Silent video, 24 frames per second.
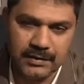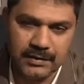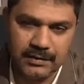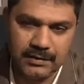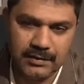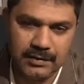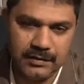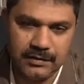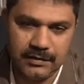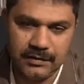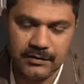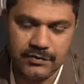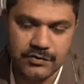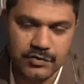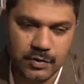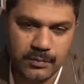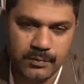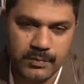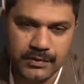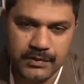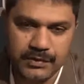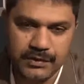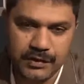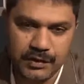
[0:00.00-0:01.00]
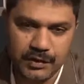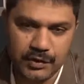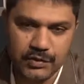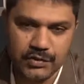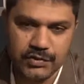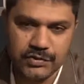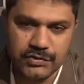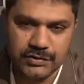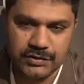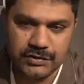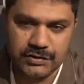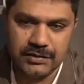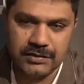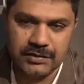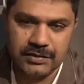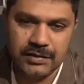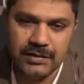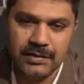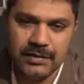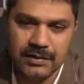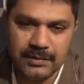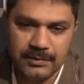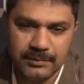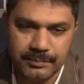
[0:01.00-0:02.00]
a little drop in the ocean,
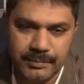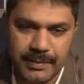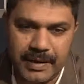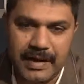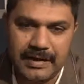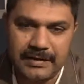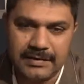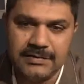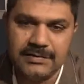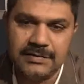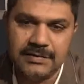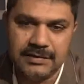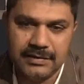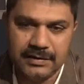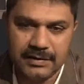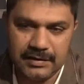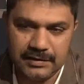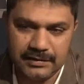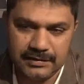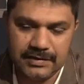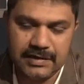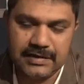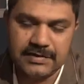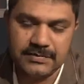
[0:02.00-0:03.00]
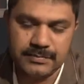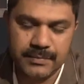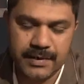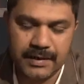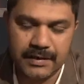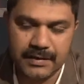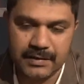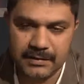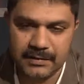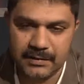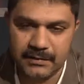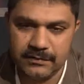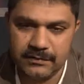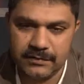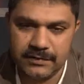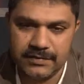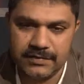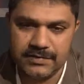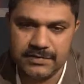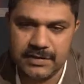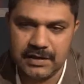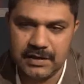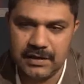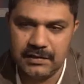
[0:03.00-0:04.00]
but it does make a difference.